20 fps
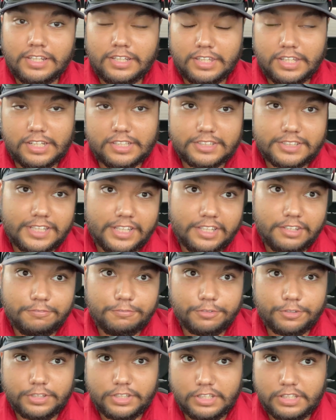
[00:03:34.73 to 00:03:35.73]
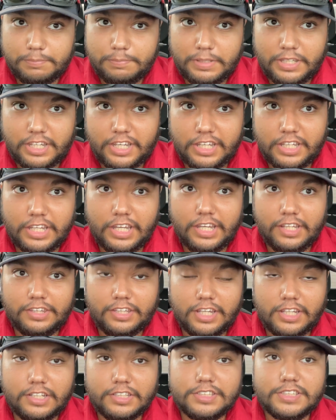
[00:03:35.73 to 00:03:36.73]
that is taking for the EPA, and
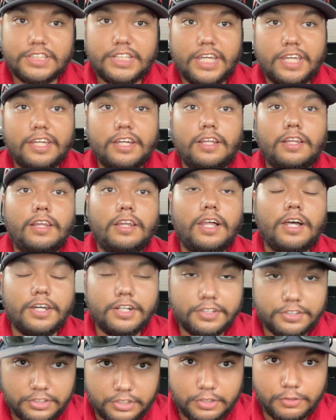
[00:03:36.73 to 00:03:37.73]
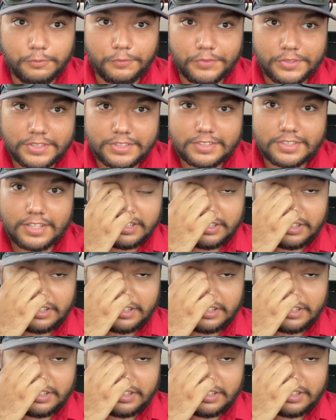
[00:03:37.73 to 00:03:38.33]
that is take a lot of notes.